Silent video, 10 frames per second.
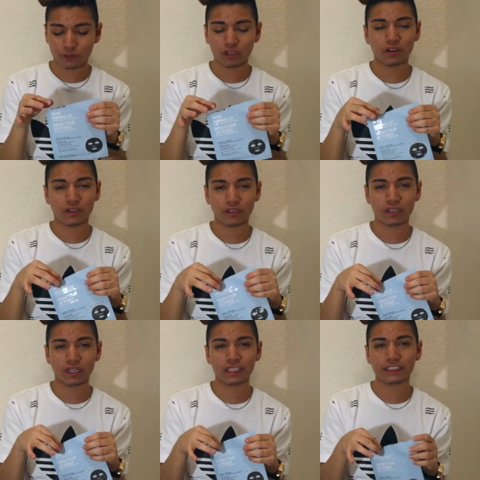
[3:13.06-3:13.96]
Oh,
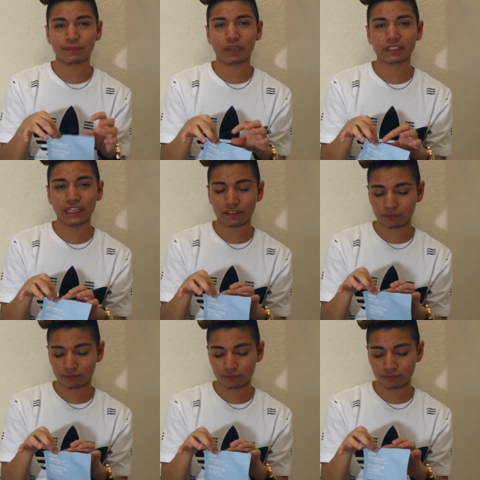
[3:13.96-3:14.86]
it smells like
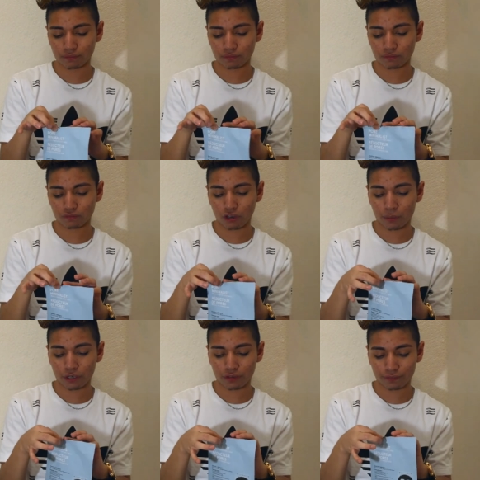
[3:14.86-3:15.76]

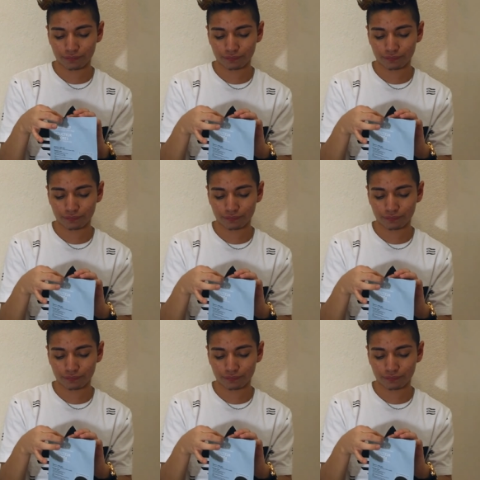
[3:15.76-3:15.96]
rubber.